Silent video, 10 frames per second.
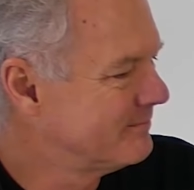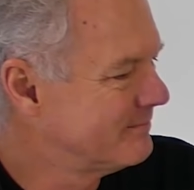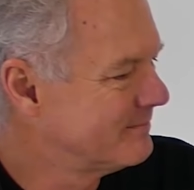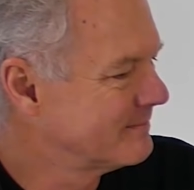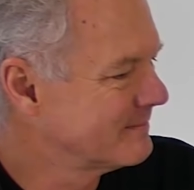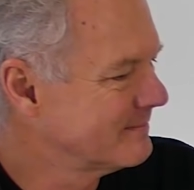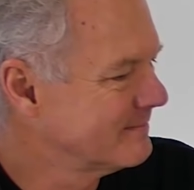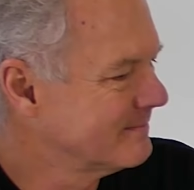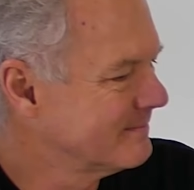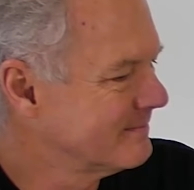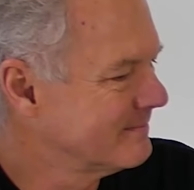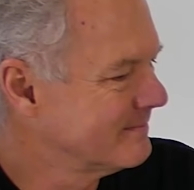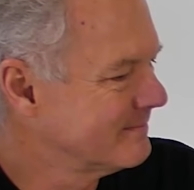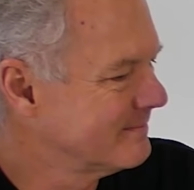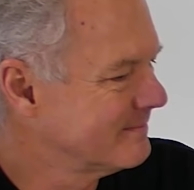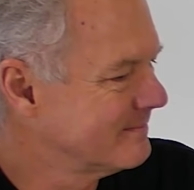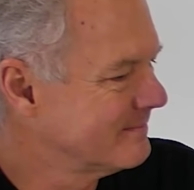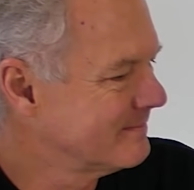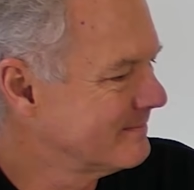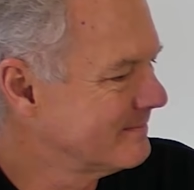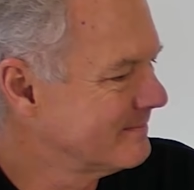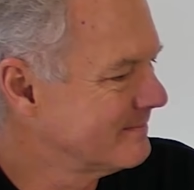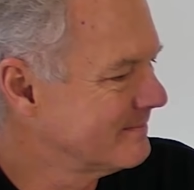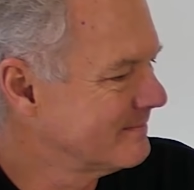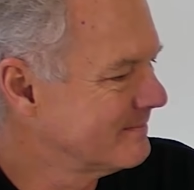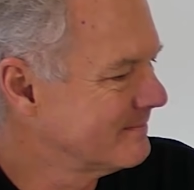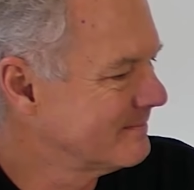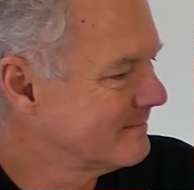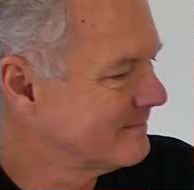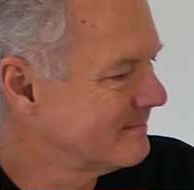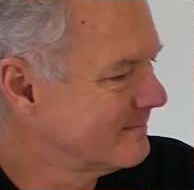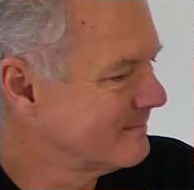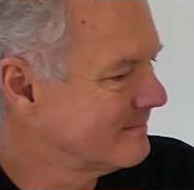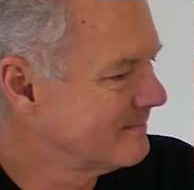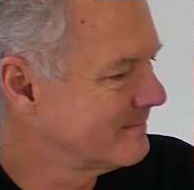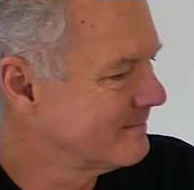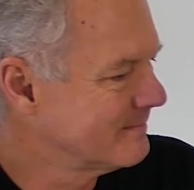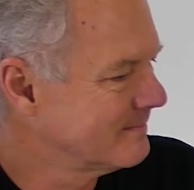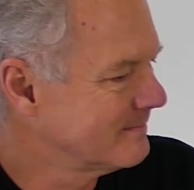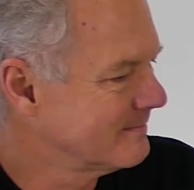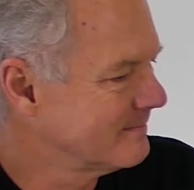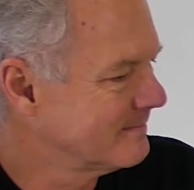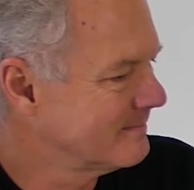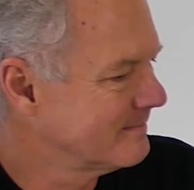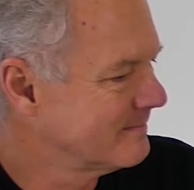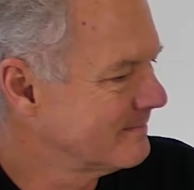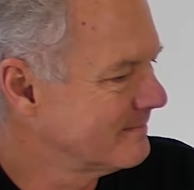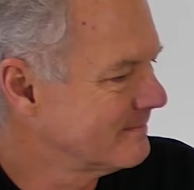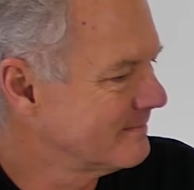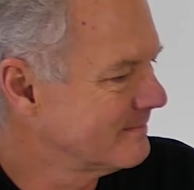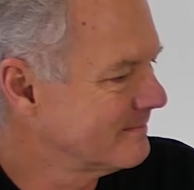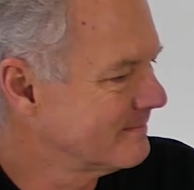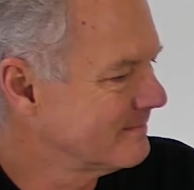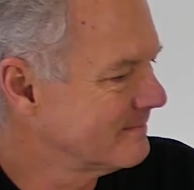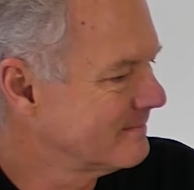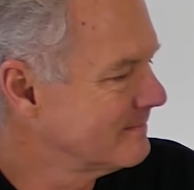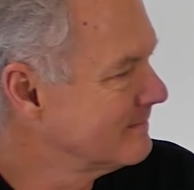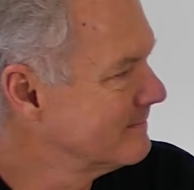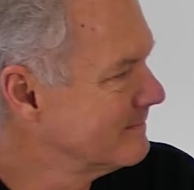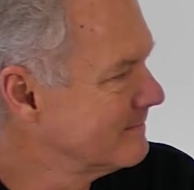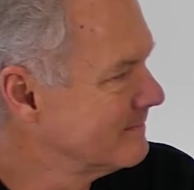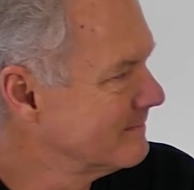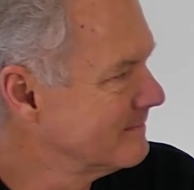The person shown says nothing.